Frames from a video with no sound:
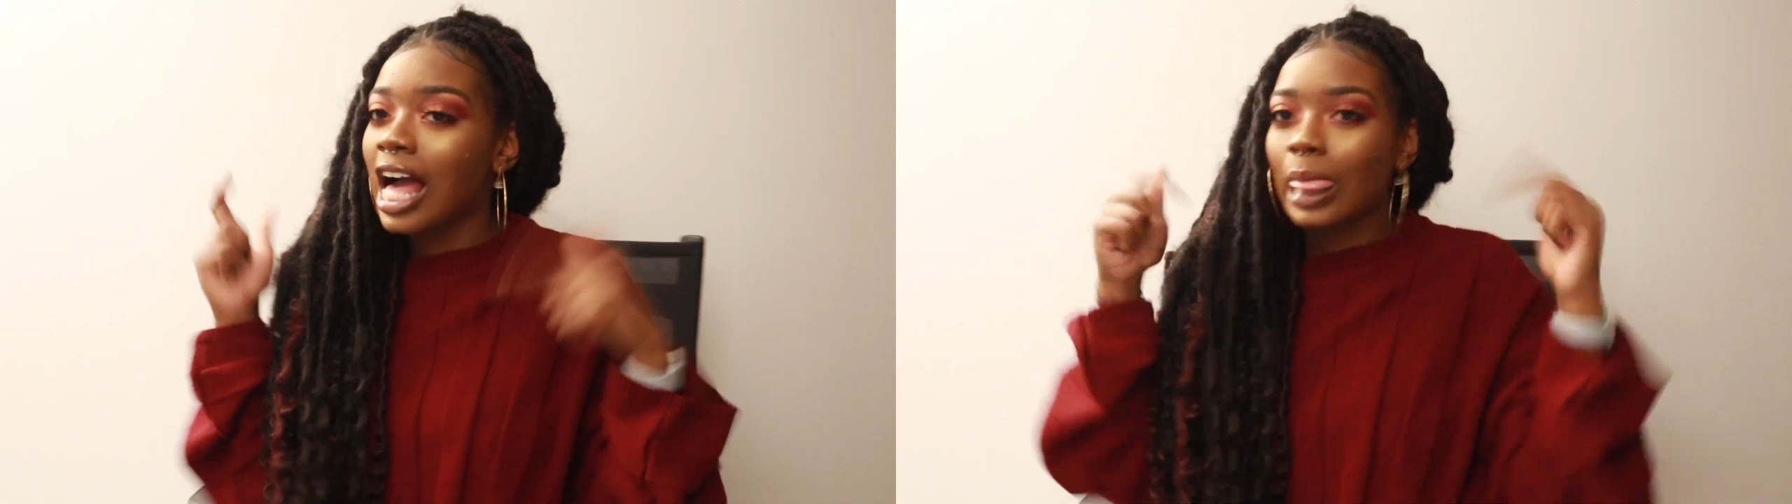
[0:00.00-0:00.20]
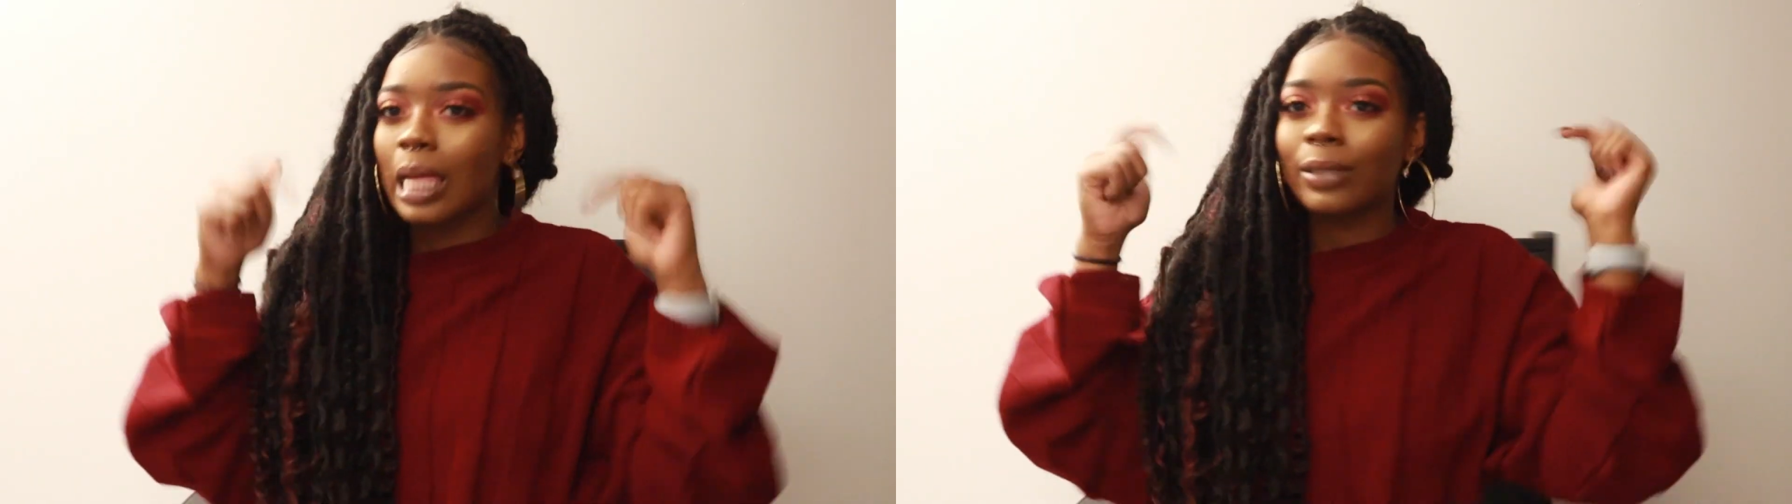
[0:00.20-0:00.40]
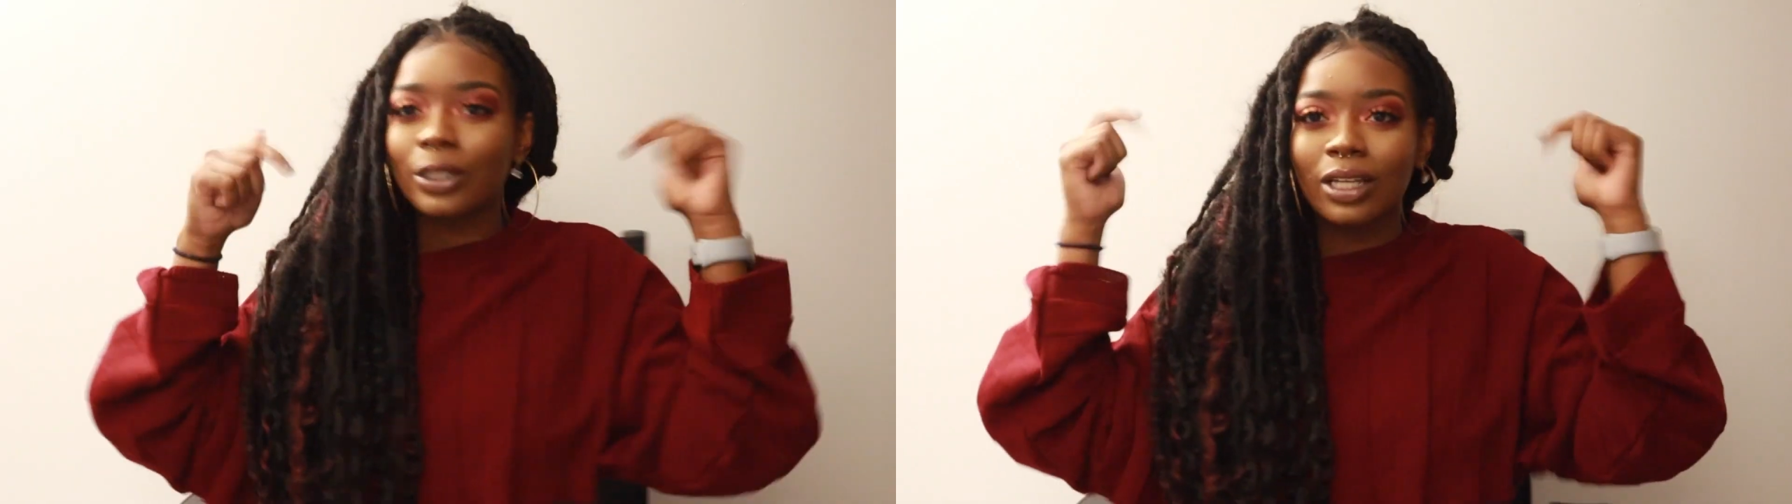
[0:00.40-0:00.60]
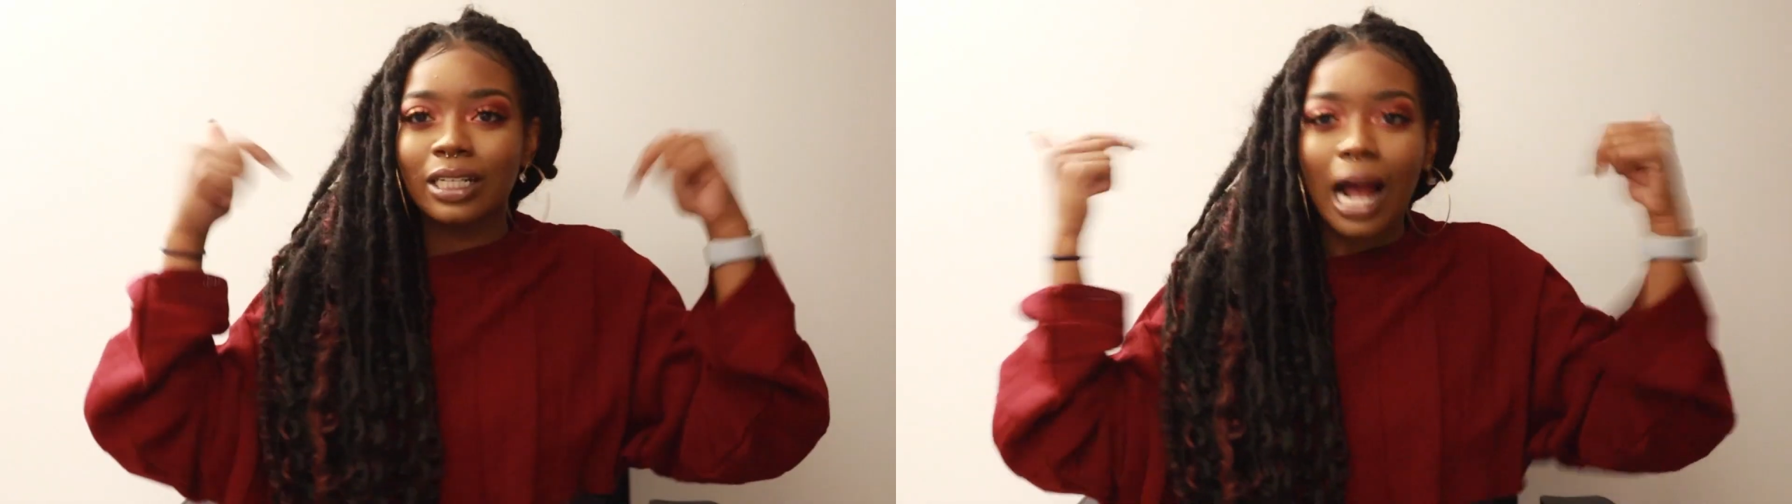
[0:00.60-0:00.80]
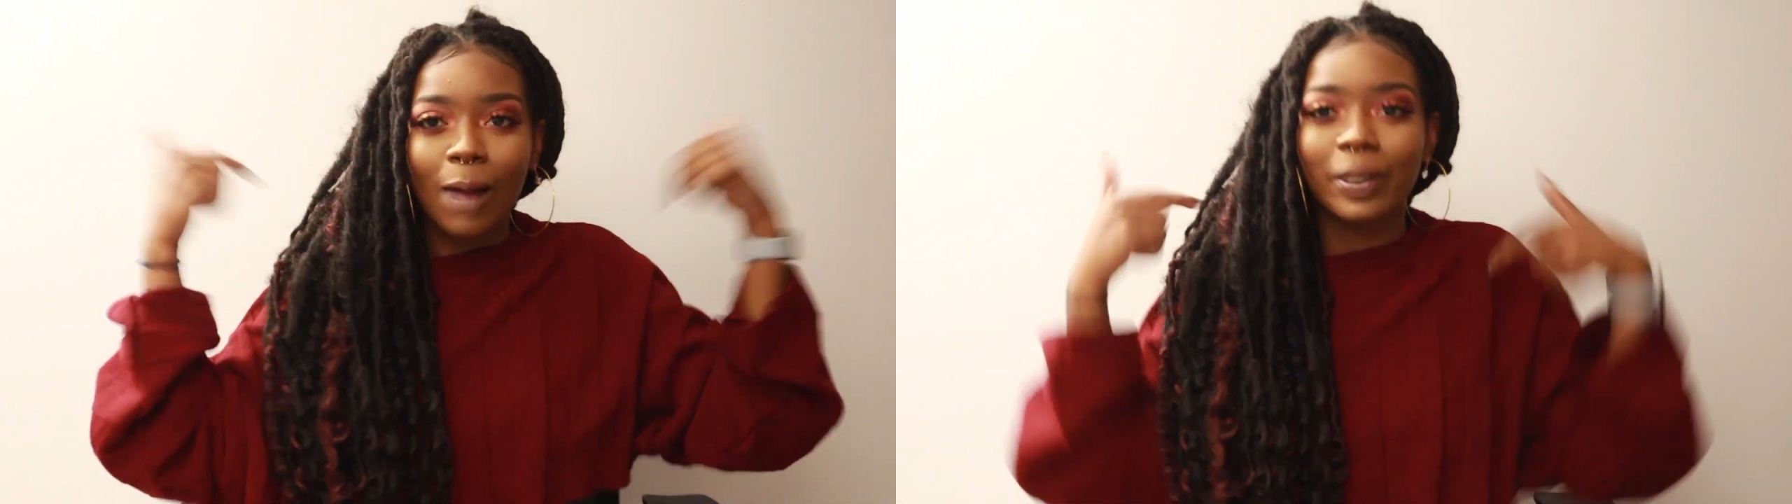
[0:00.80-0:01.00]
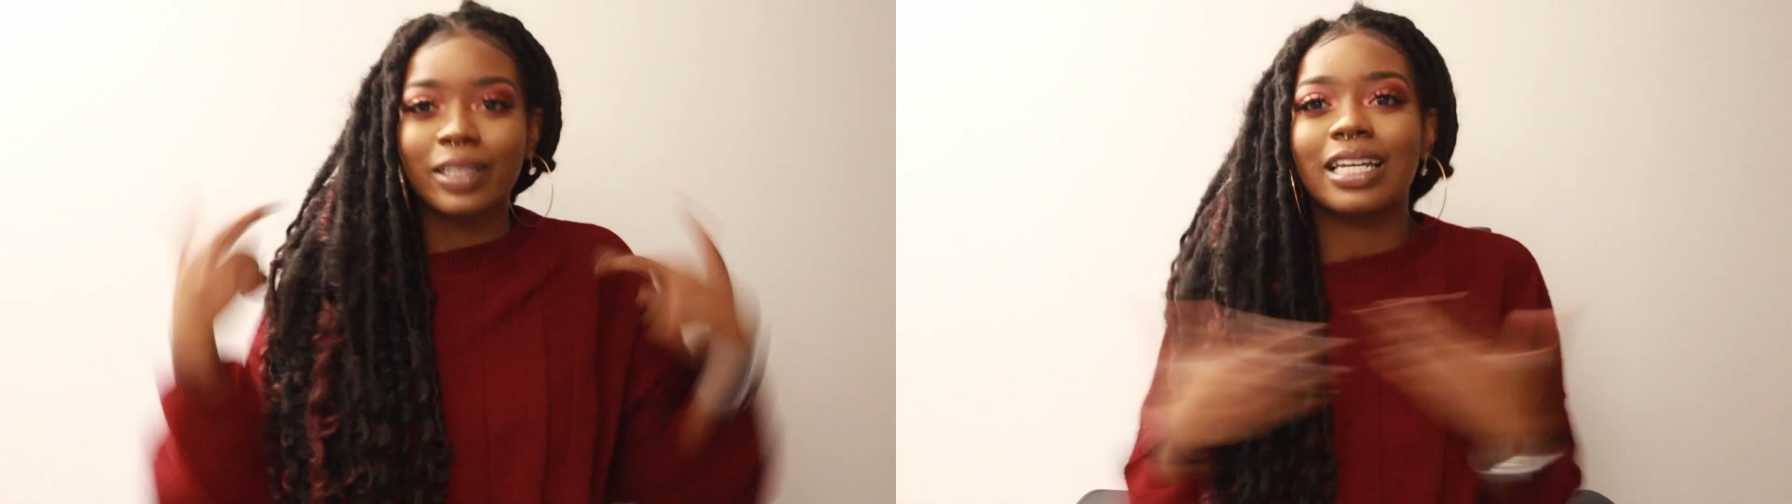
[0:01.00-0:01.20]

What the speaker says: let me know in the comments,